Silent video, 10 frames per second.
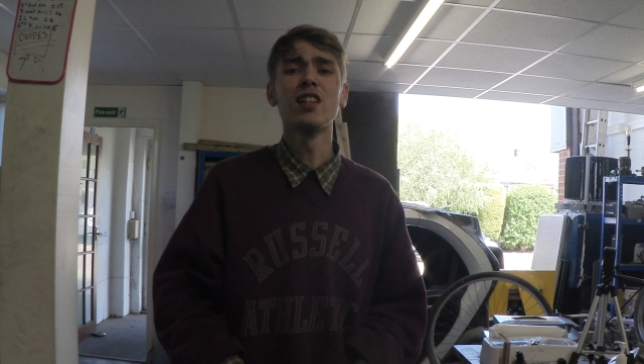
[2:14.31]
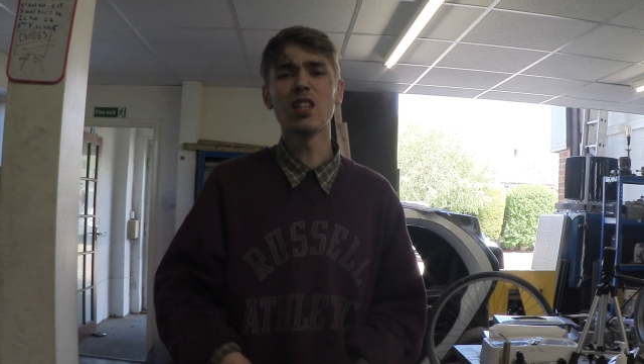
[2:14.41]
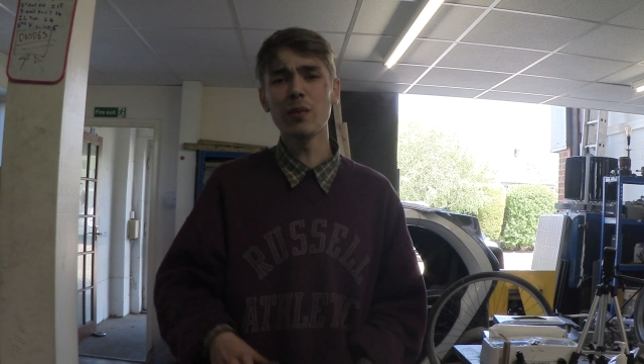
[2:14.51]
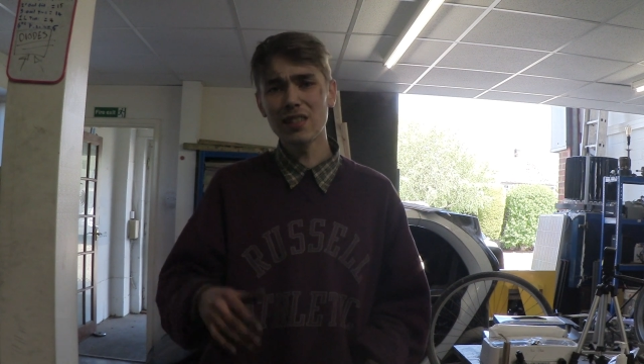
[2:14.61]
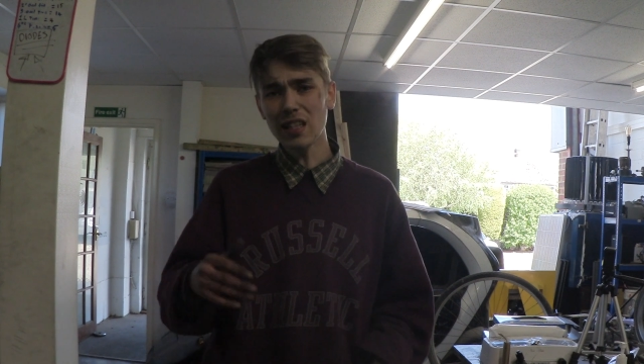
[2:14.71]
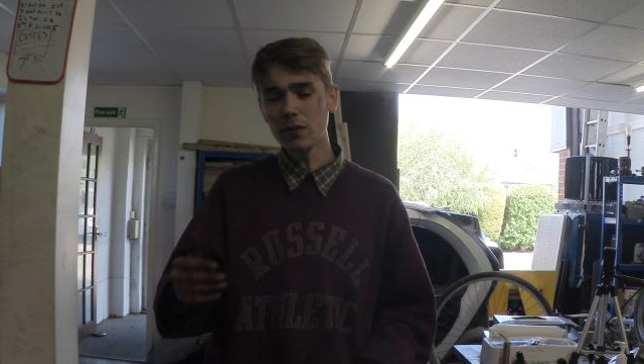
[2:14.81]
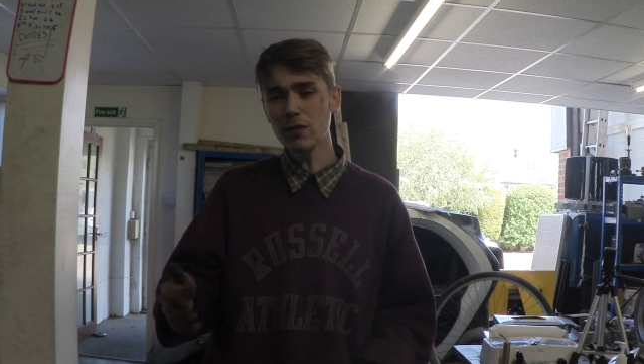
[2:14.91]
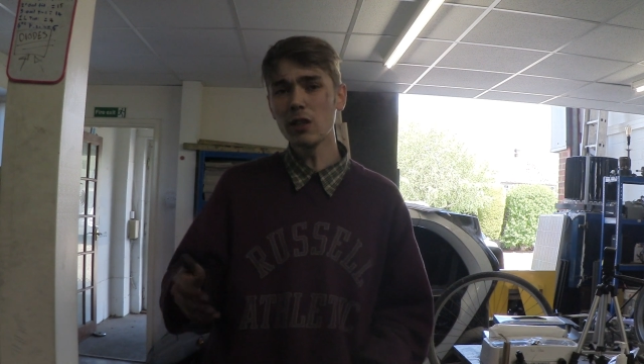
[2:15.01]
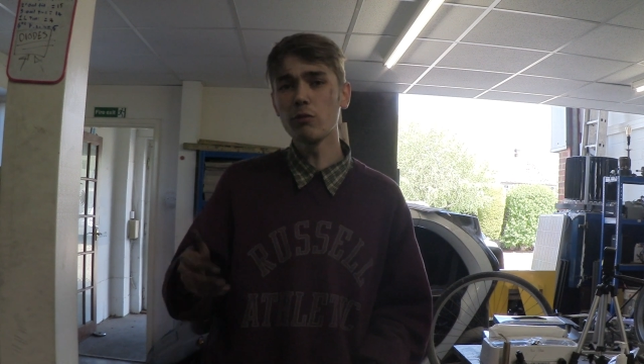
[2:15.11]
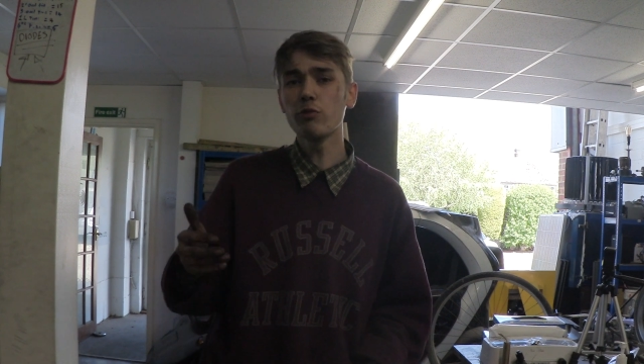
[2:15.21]
So instead of
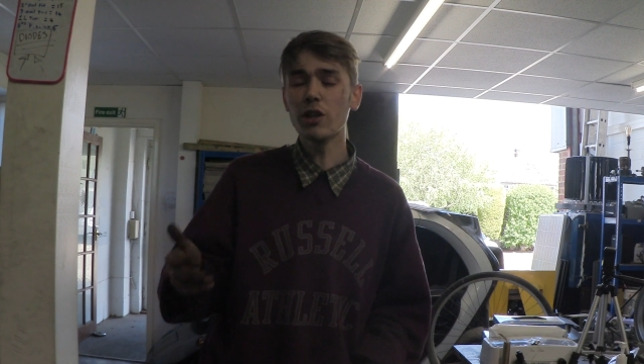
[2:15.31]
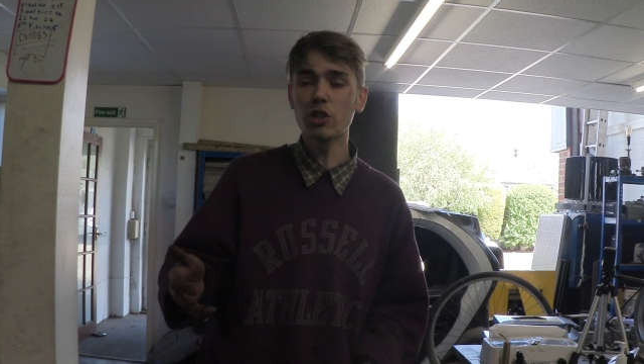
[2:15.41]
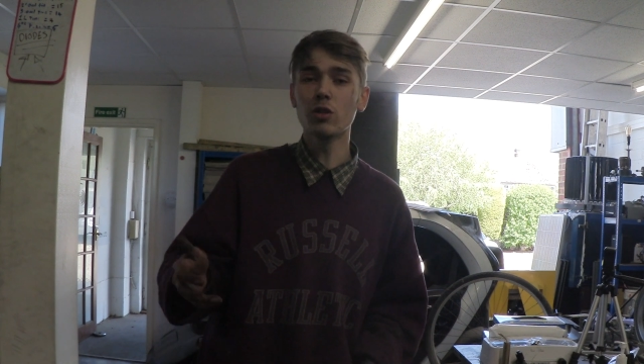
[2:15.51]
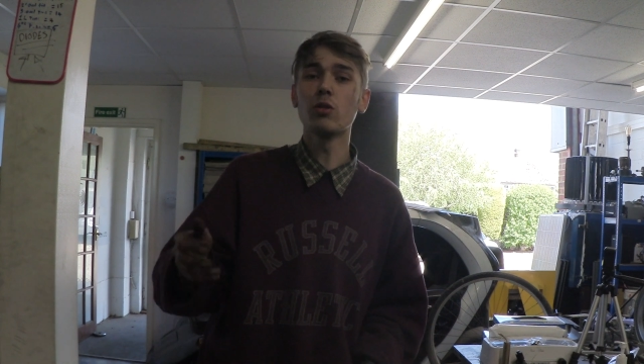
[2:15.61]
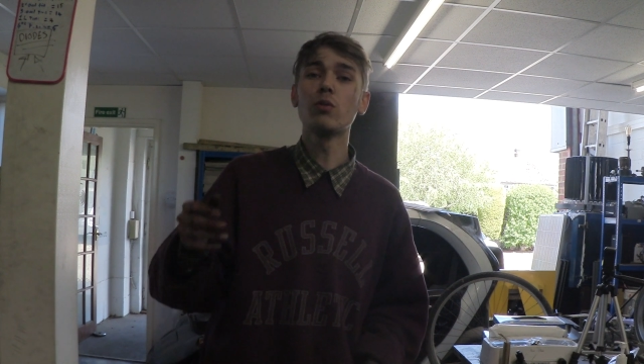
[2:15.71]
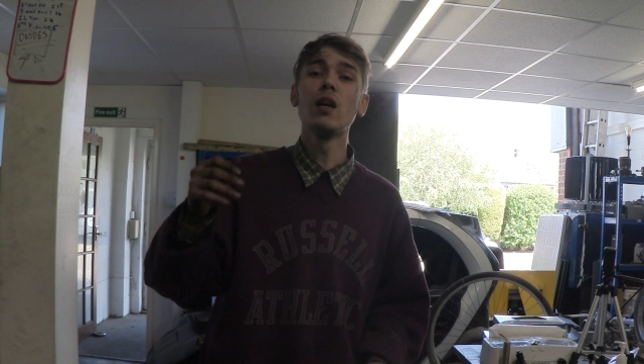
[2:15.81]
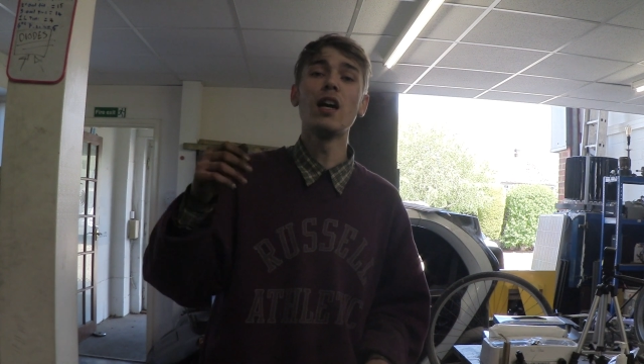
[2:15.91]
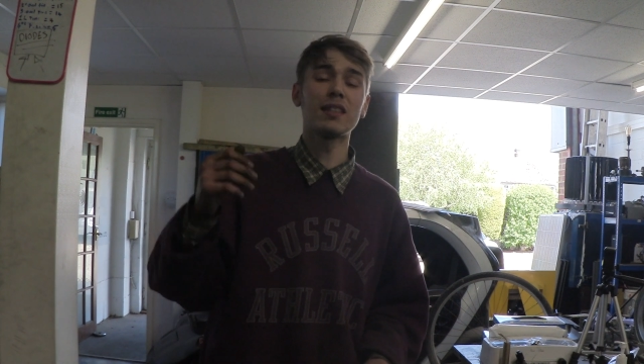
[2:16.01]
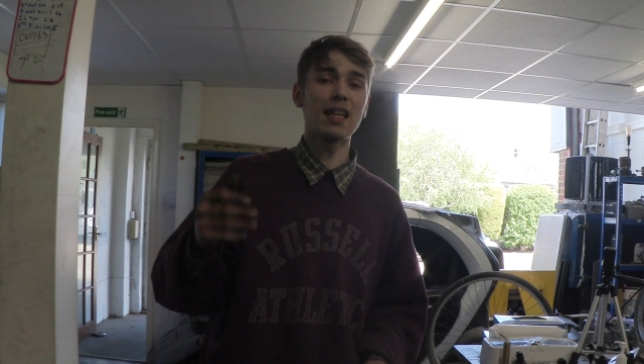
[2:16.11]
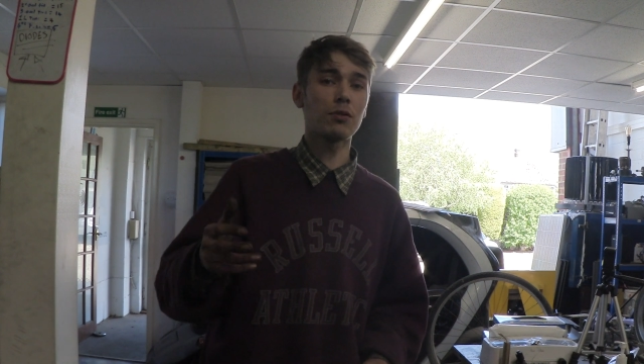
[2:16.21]
the original
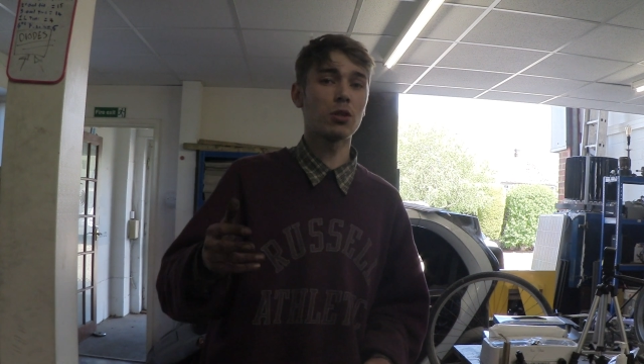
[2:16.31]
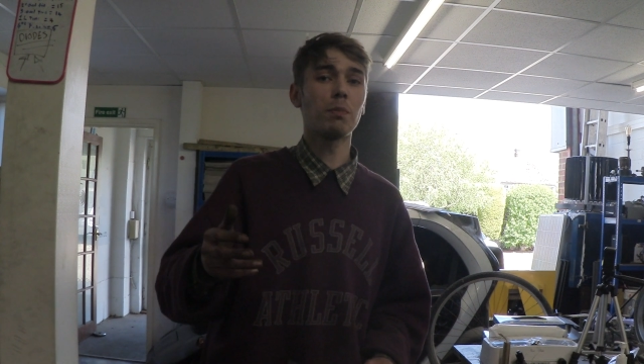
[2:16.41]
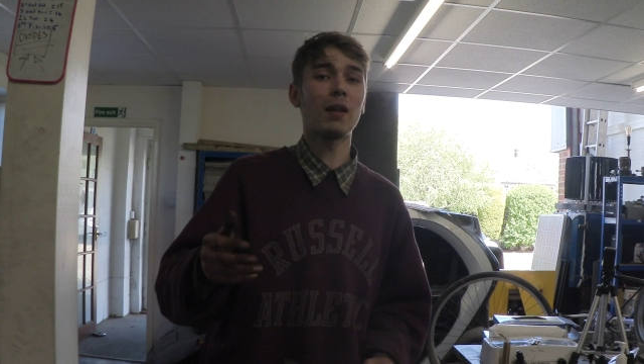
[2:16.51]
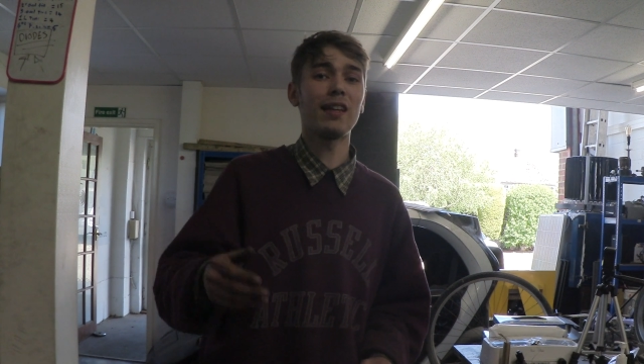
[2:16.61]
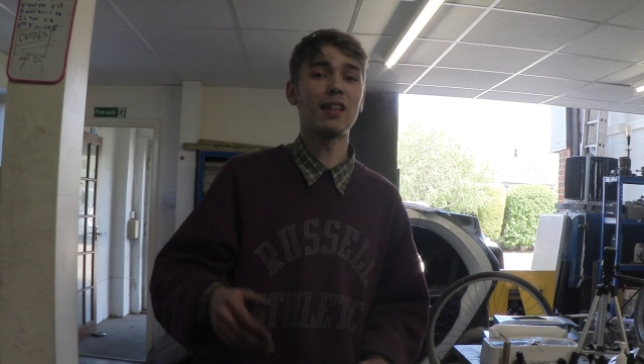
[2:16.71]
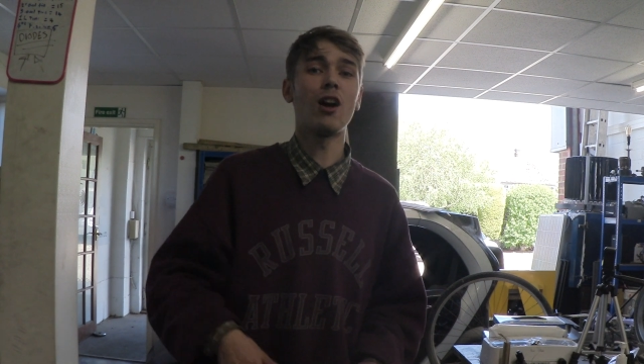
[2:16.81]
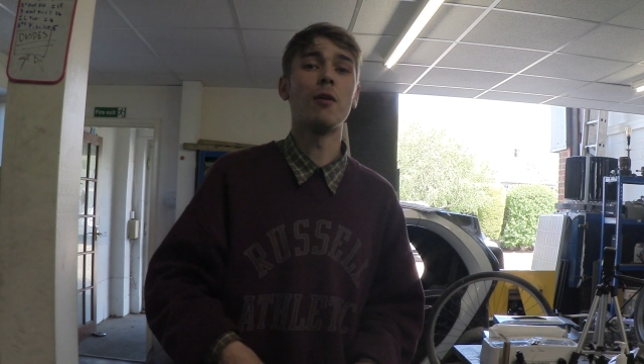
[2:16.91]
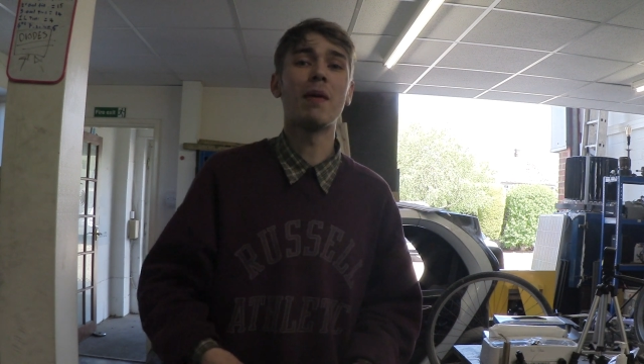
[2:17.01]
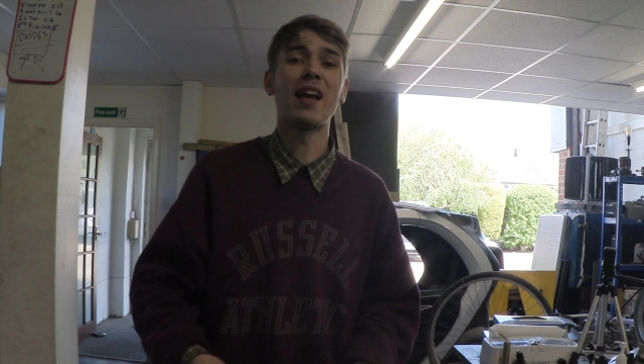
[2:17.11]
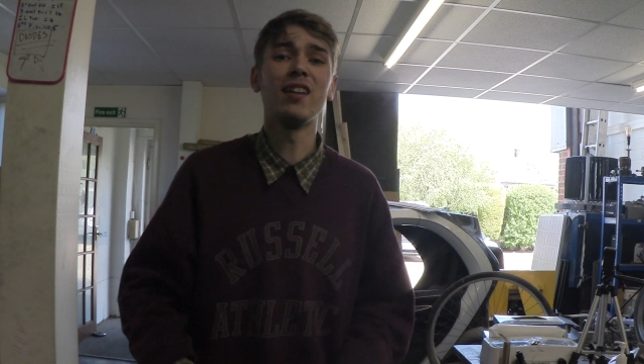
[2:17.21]
adaptation plate that I
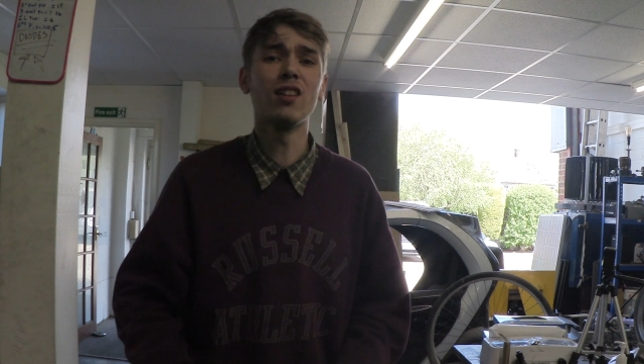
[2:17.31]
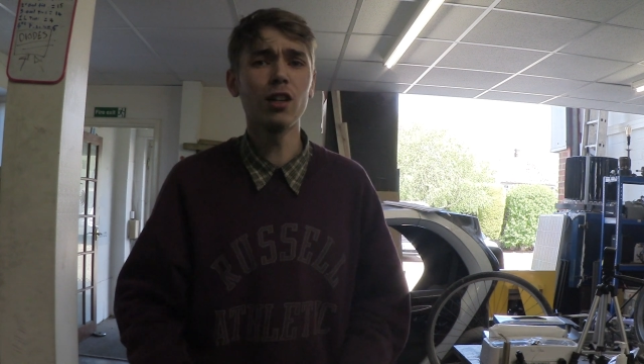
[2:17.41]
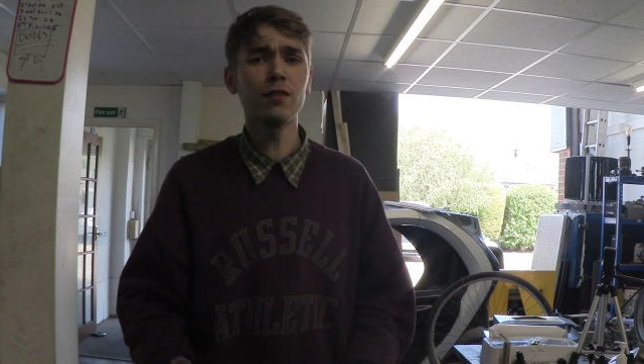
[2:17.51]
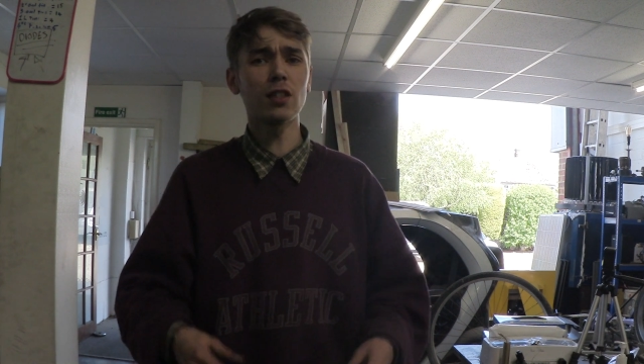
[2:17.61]
made, I've